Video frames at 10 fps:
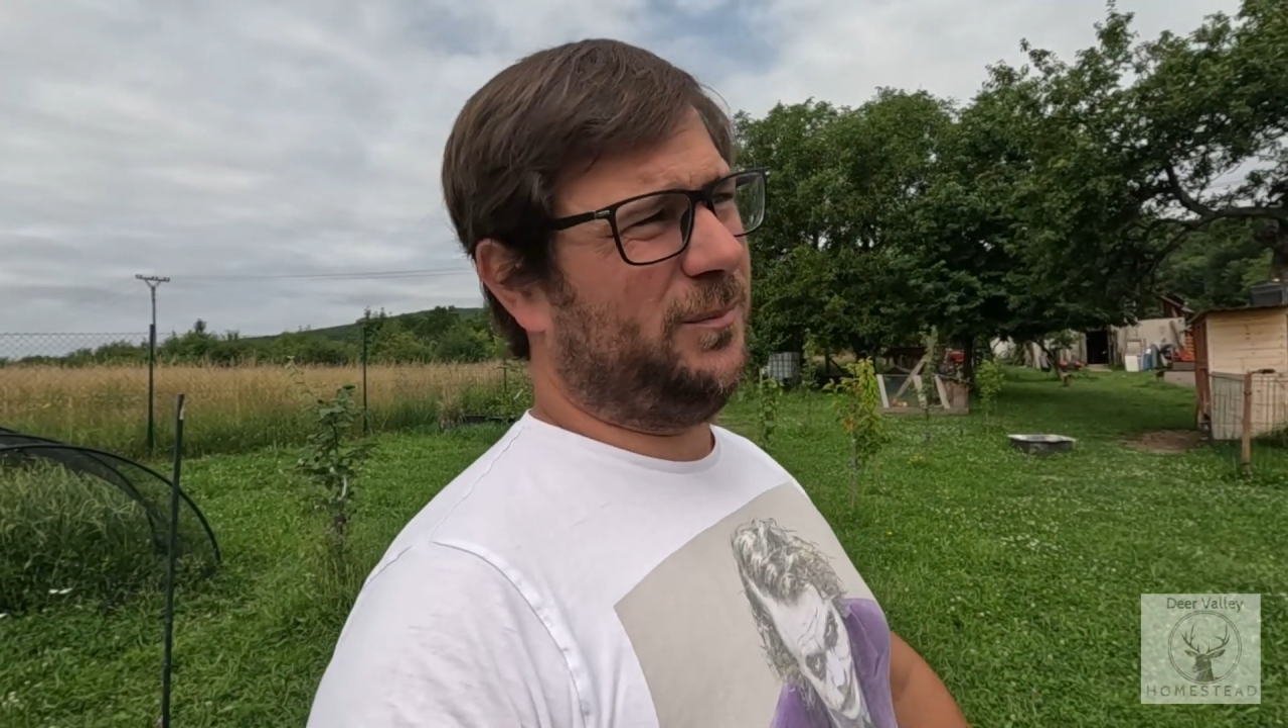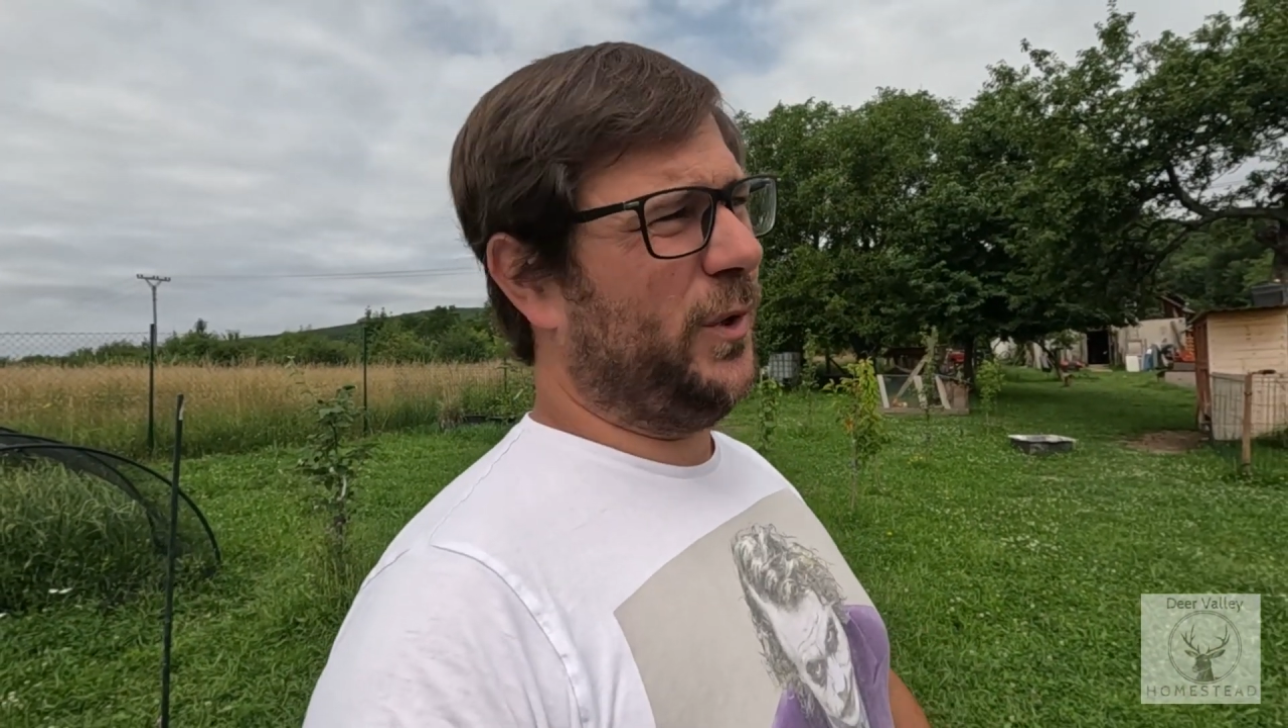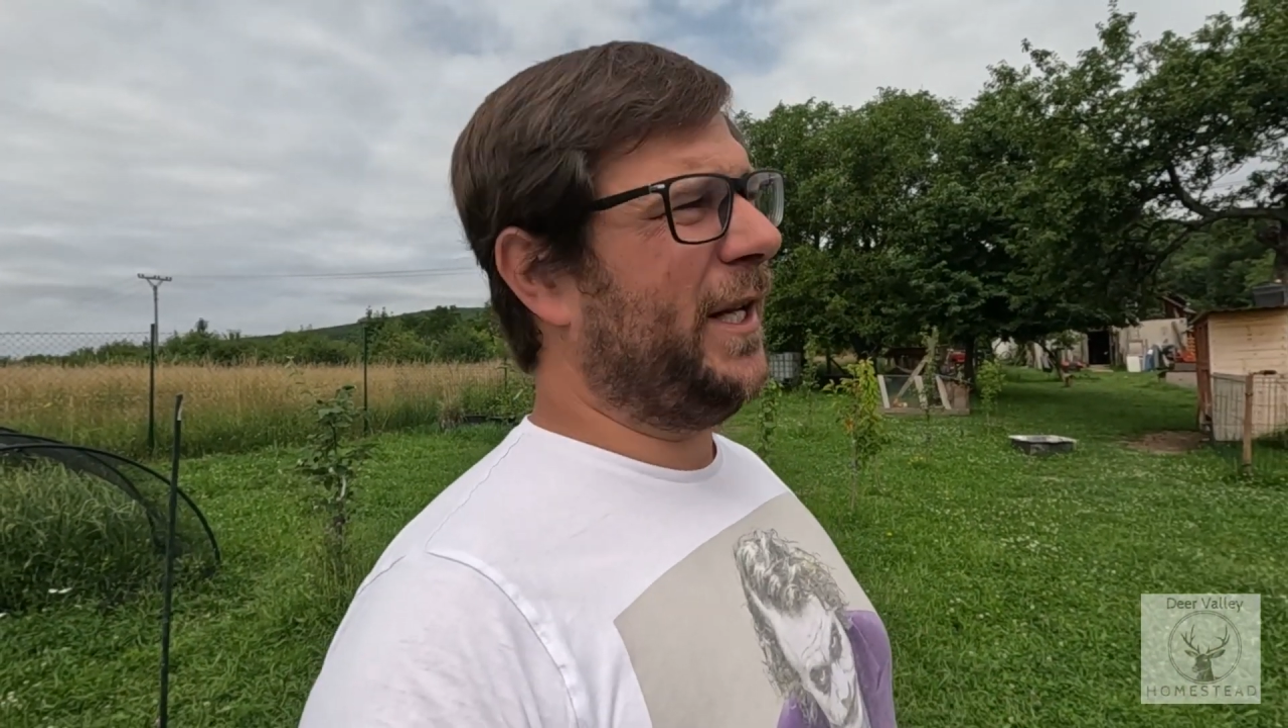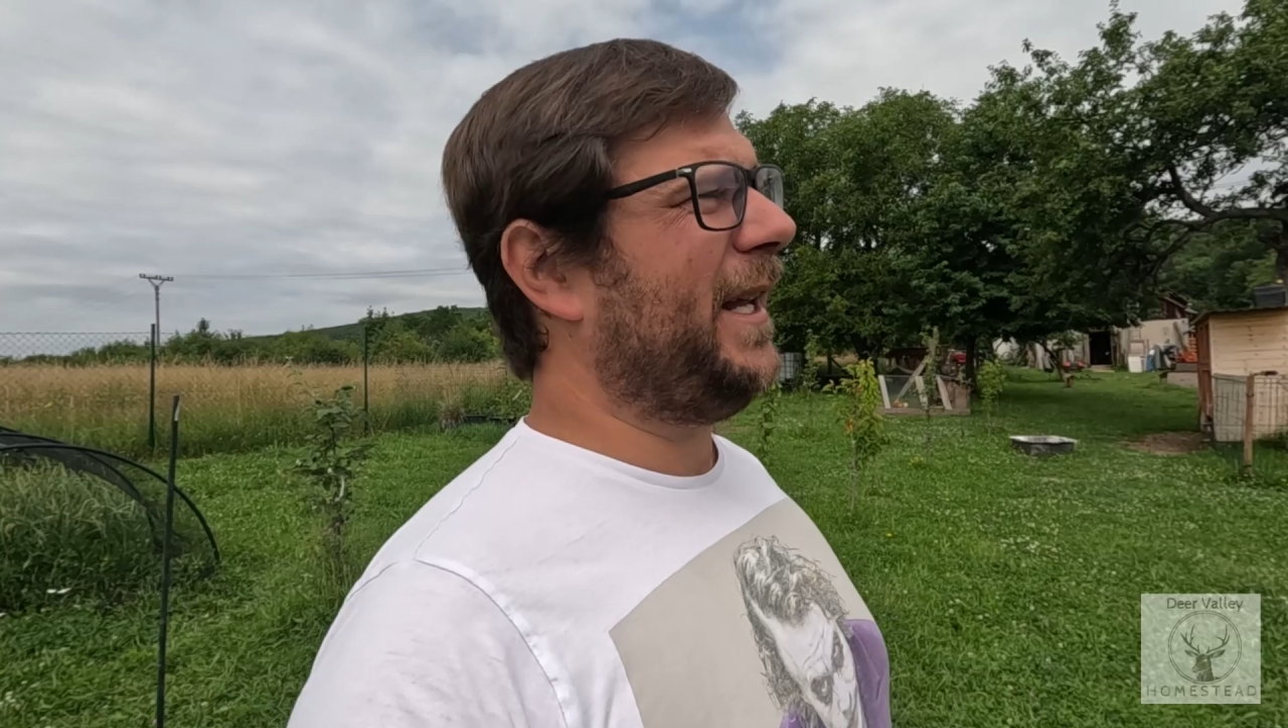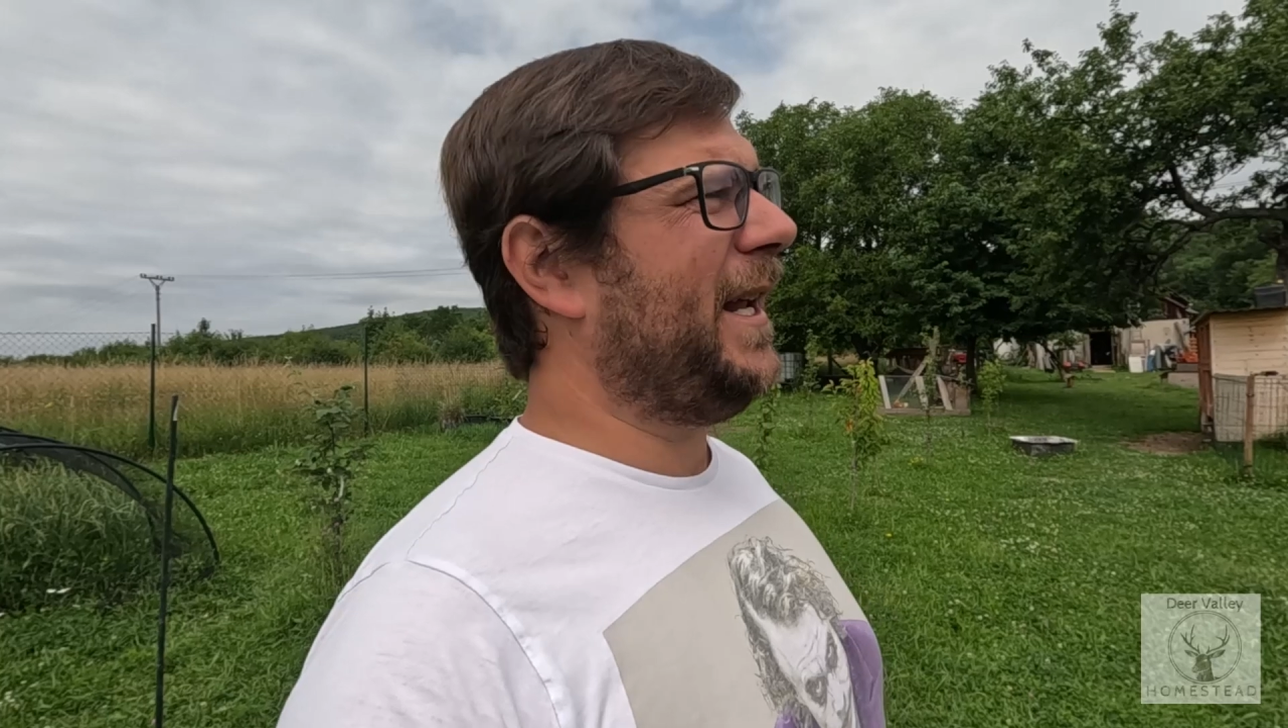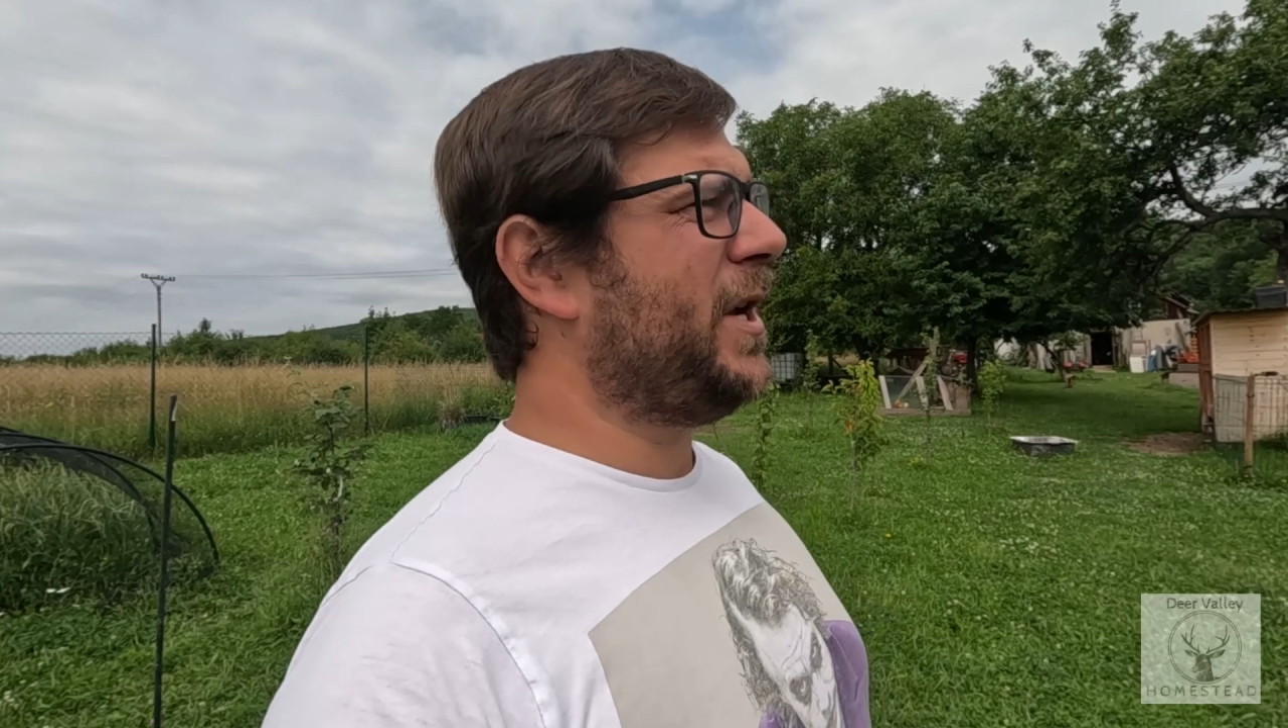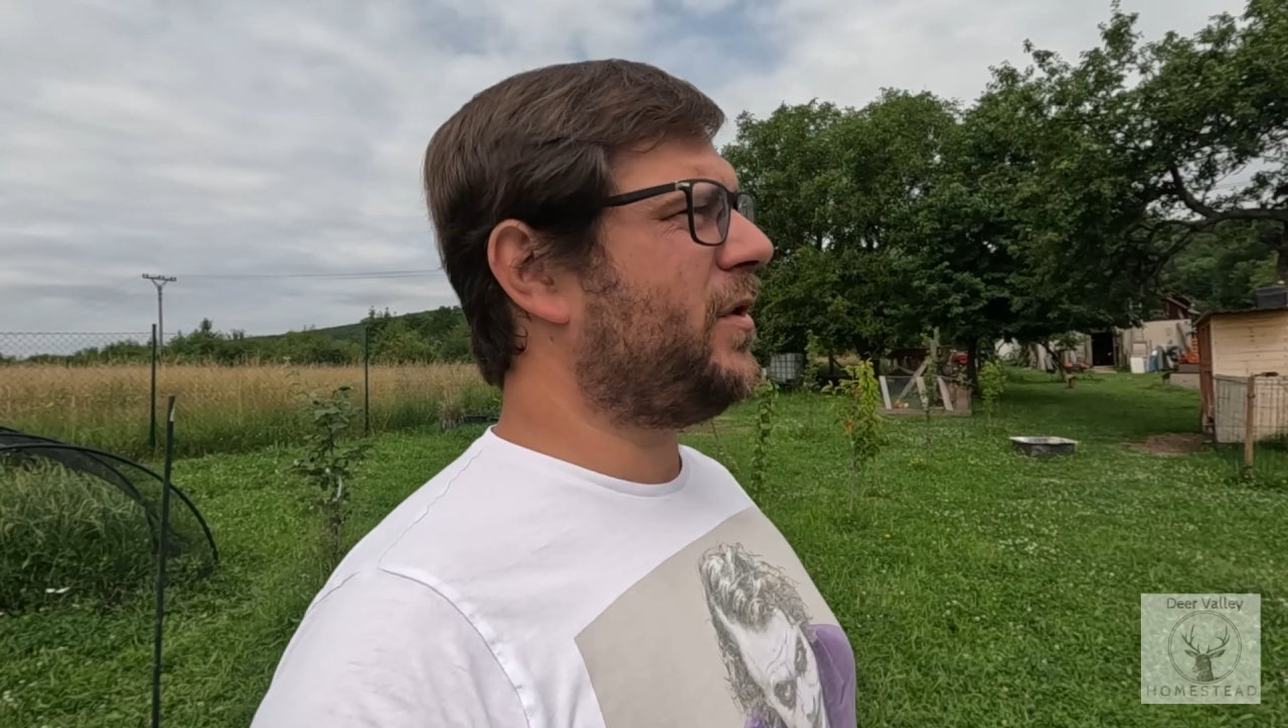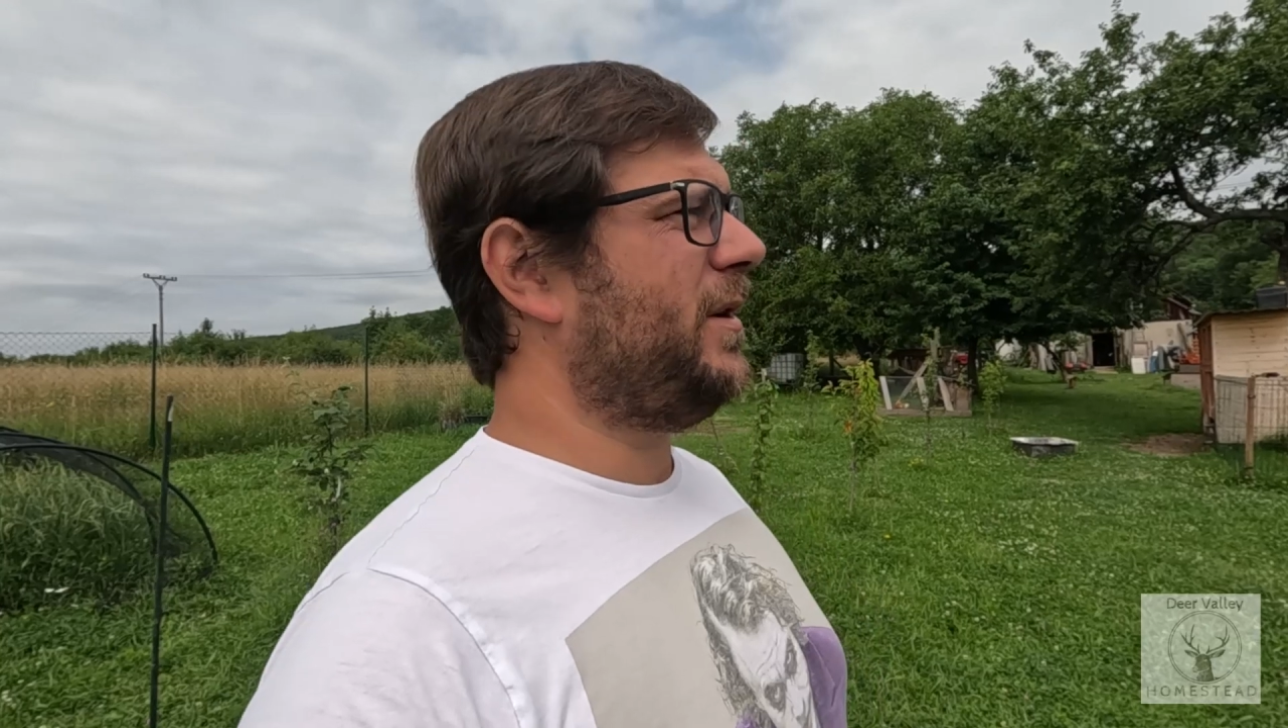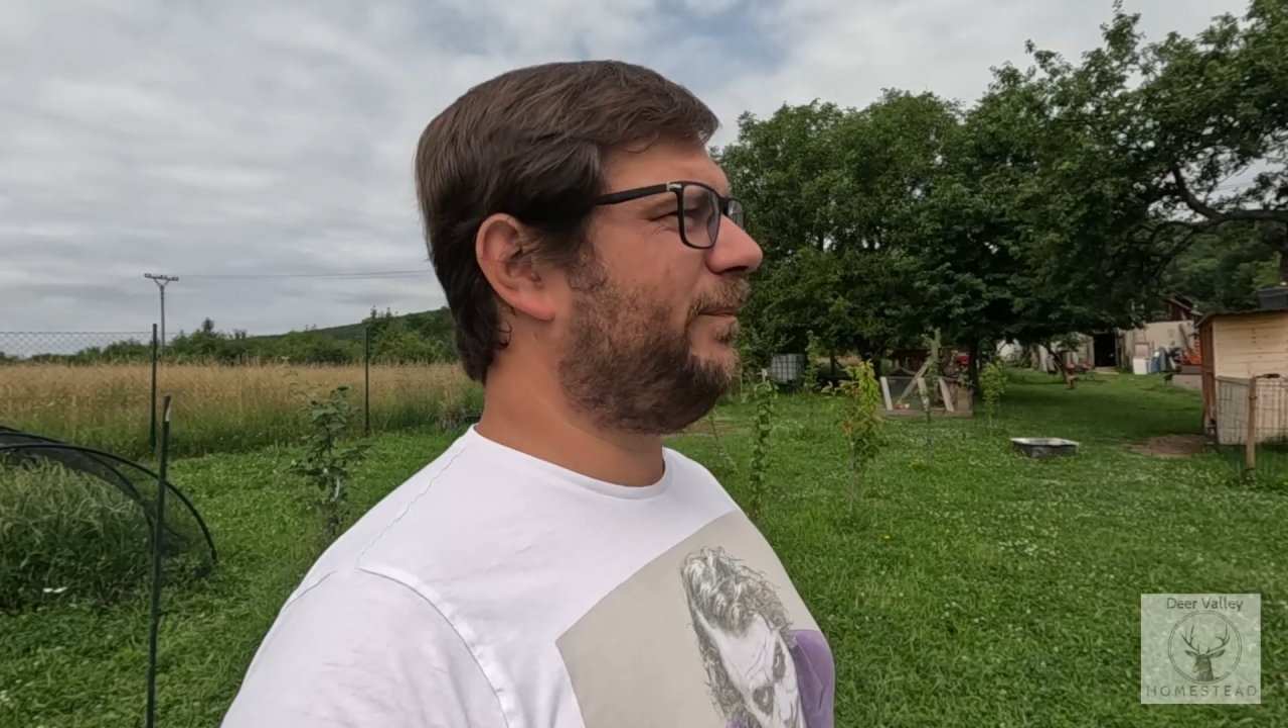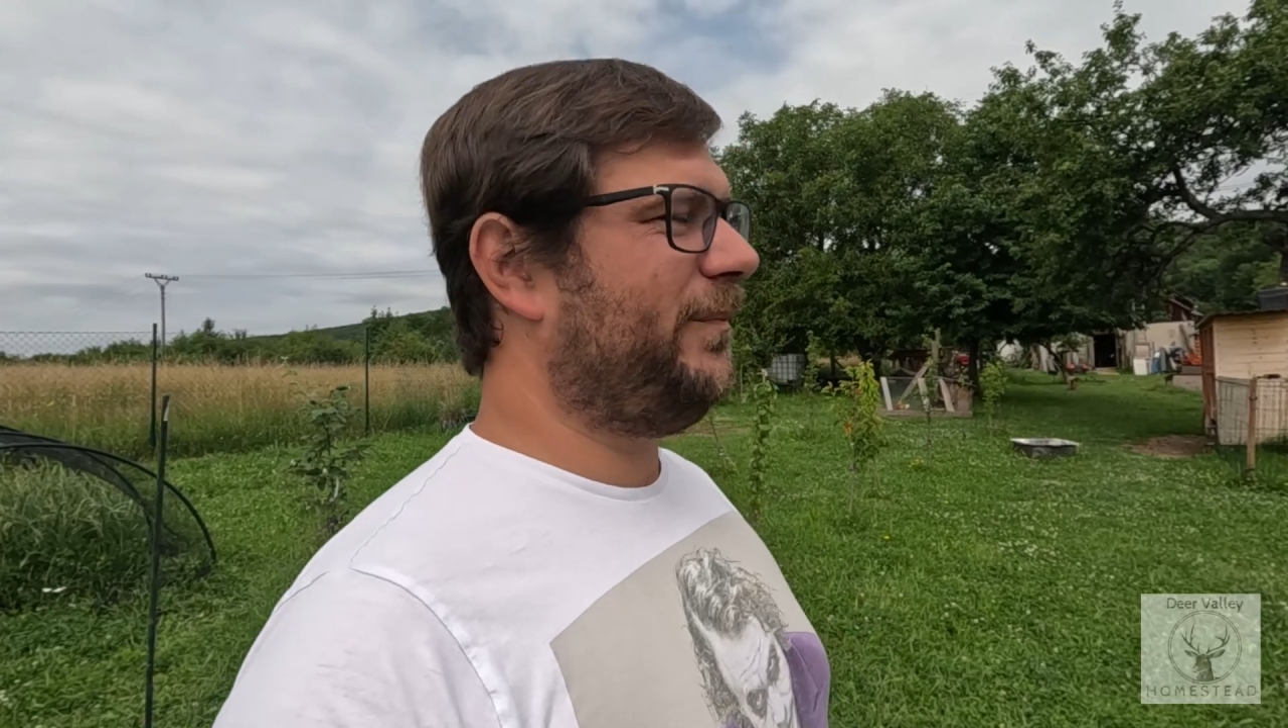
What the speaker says: when I get angry.